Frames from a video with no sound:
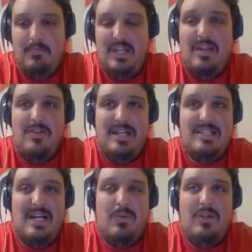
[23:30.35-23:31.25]
You know,
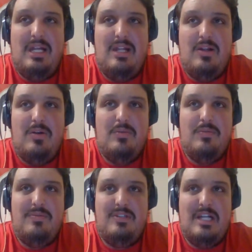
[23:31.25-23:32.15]
that's not really, you
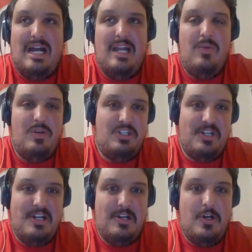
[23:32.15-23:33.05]
know, how you want to
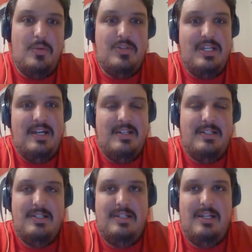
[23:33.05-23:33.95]
start your
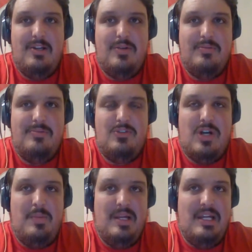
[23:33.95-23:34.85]
homestand, you know,
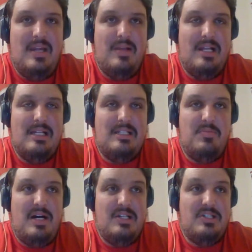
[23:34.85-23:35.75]
dropping a game like that to
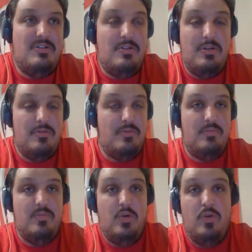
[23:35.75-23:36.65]
Boston, who
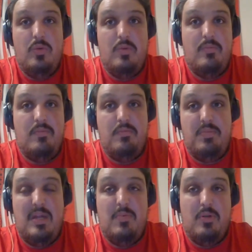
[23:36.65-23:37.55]
who
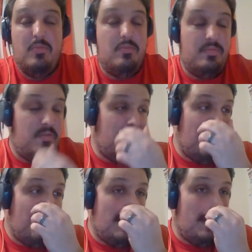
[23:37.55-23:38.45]
people
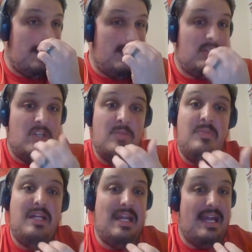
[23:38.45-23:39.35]
think that this could
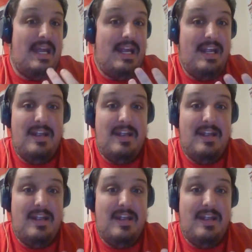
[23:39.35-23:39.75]
be a